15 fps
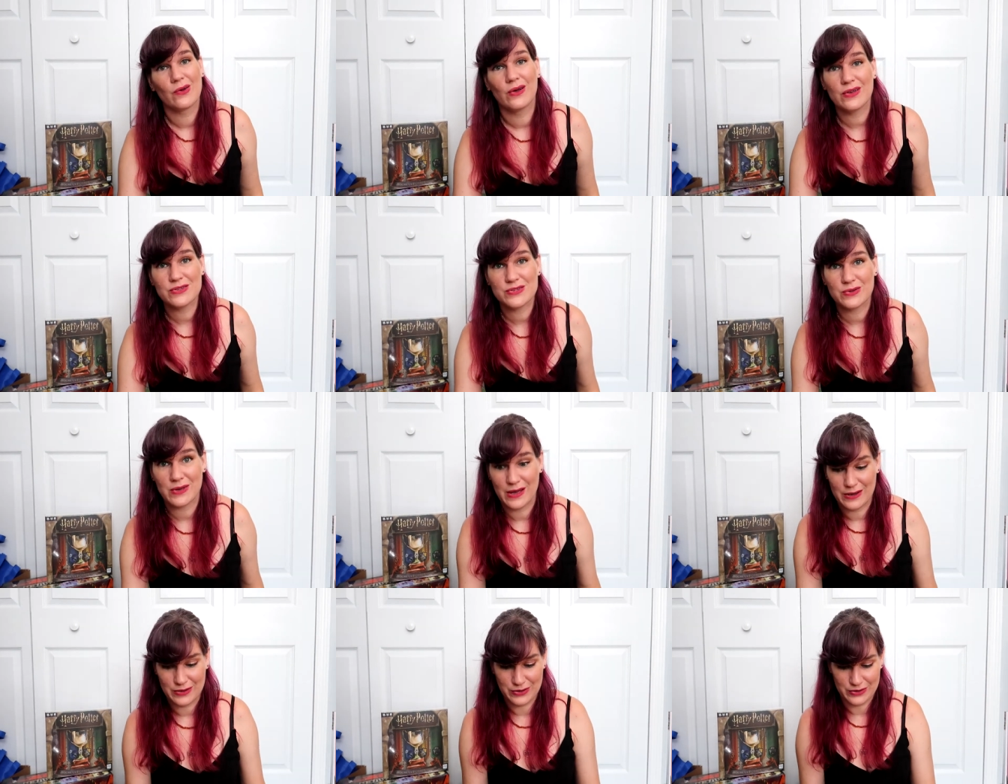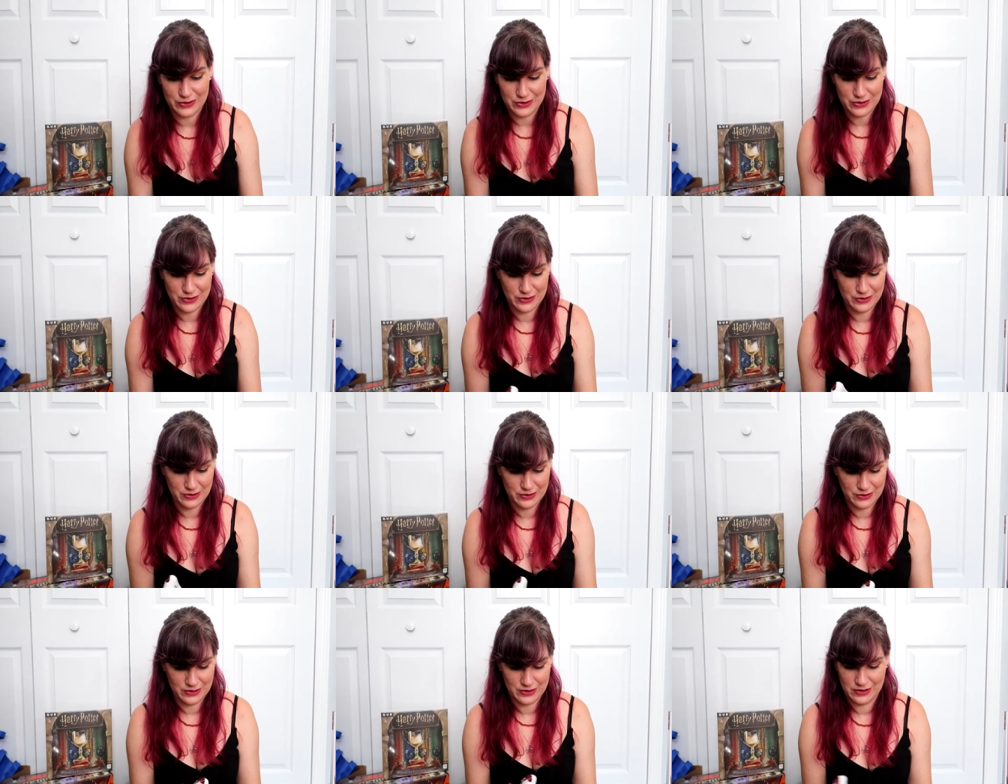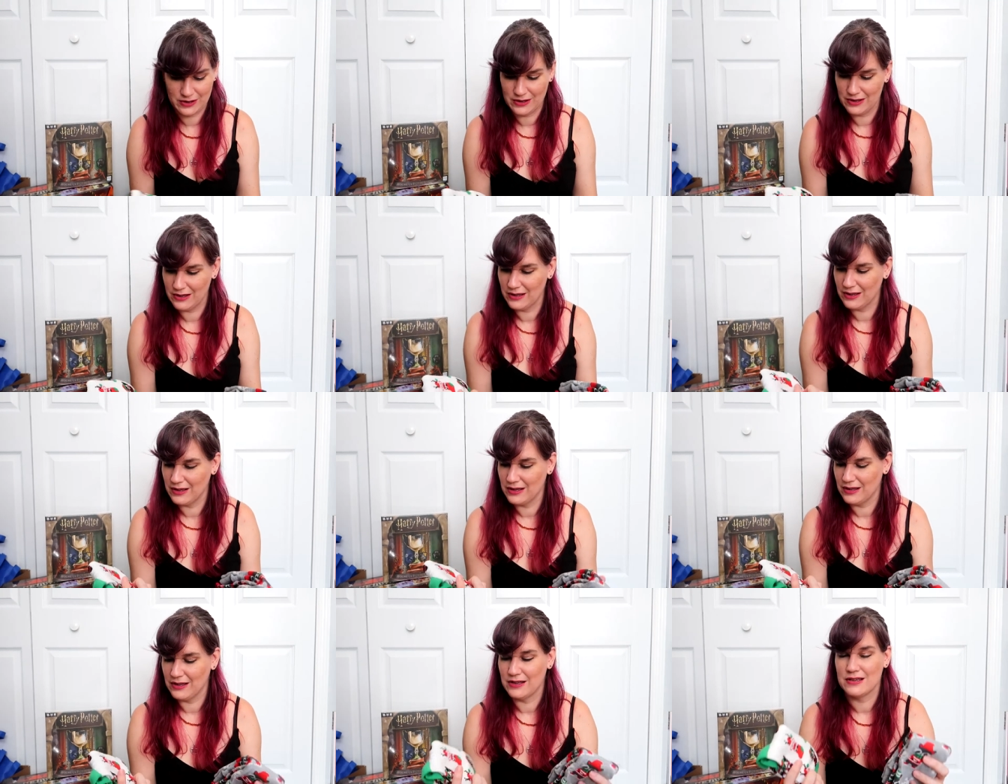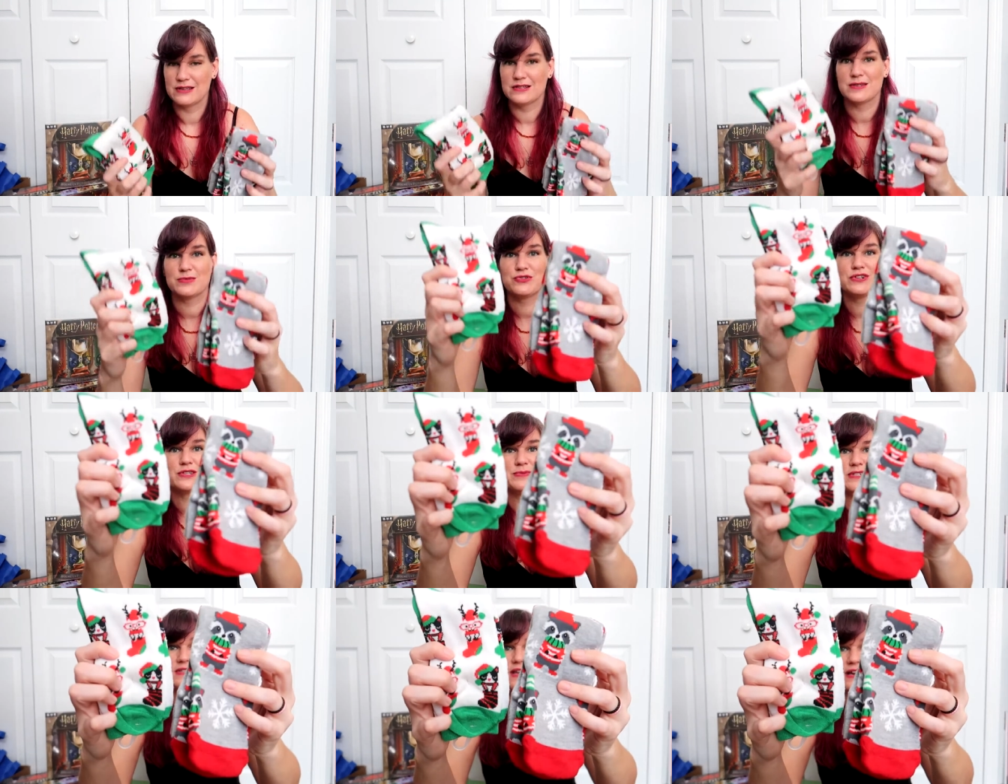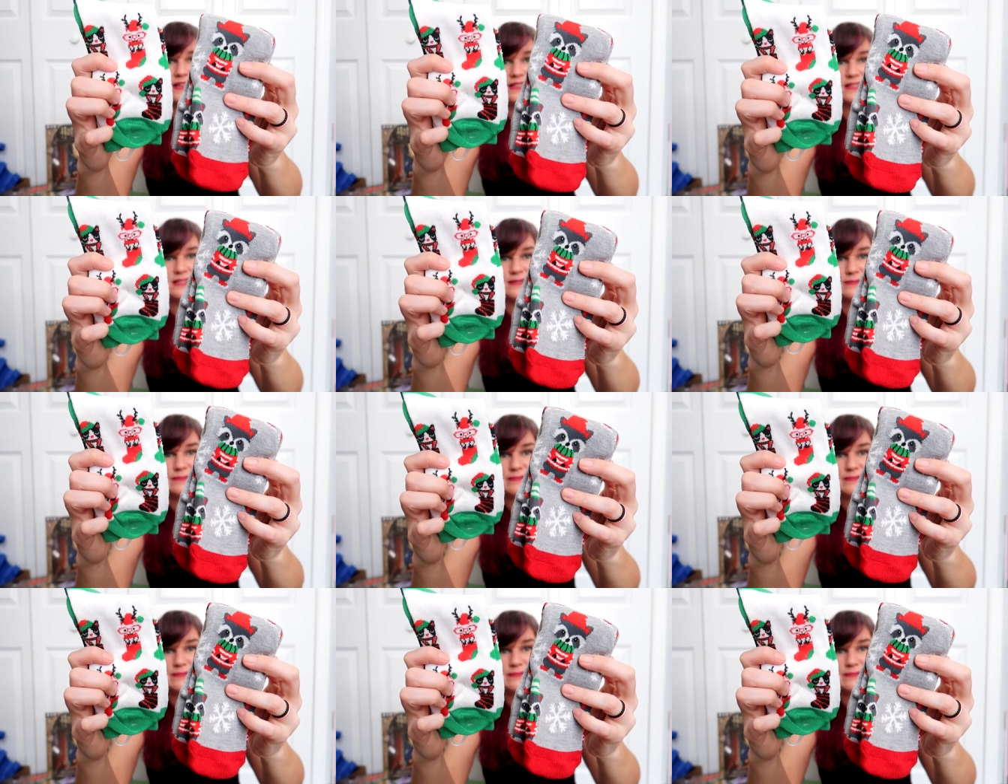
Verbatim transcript: Also got her some Christmas socks.